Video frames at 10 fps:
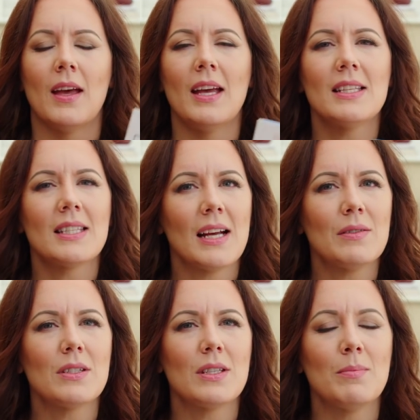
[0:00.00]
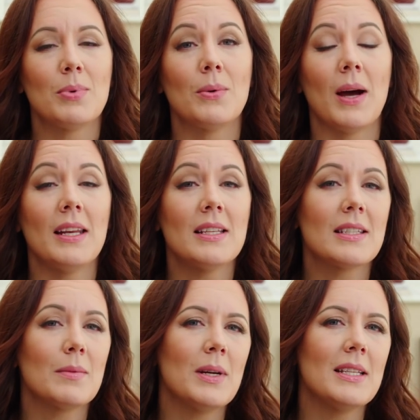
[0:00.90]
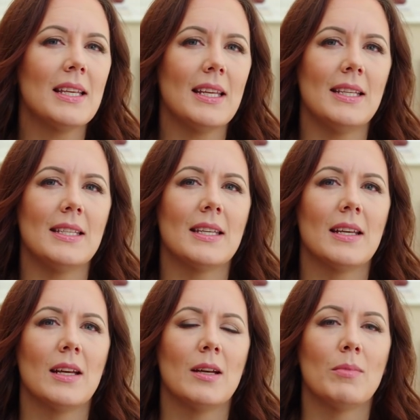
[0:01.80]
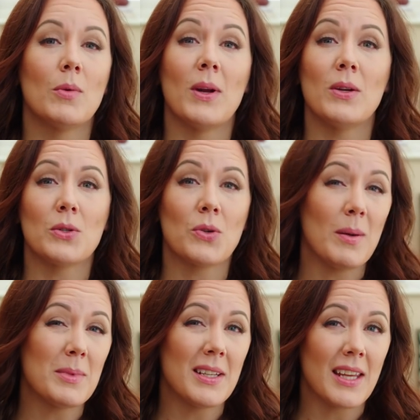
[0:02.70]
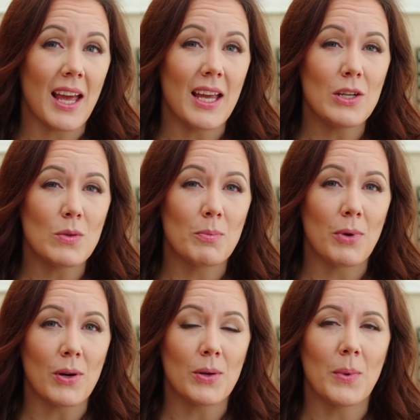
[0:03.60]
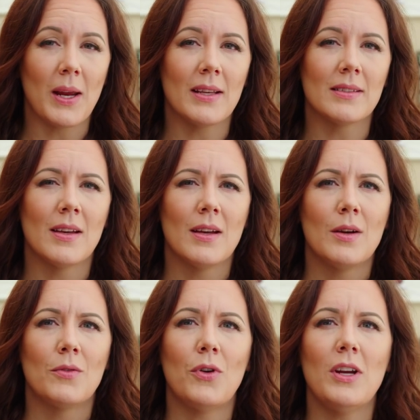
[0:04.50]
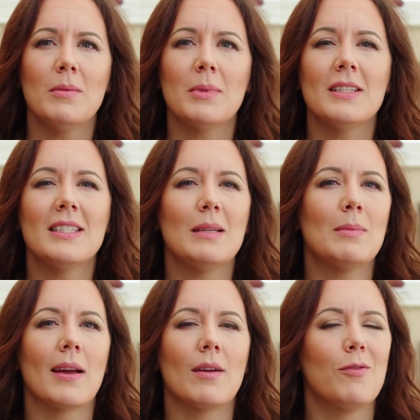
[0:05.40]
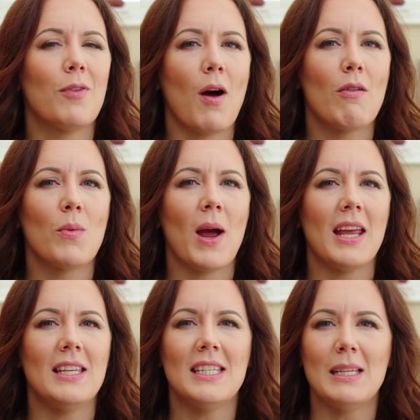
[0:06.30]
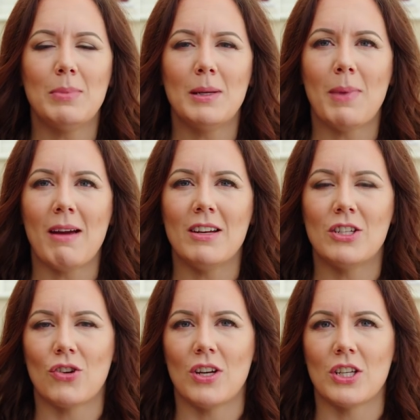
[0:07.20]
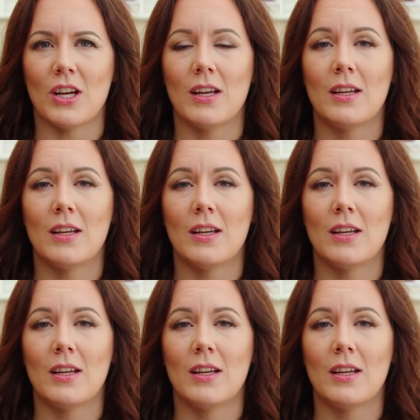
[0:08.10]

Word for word: It sounds simple, and in some ways it is, but when you're trapped in a cage with broken wings, freedom can seem like a faraway, deeply buried treasure.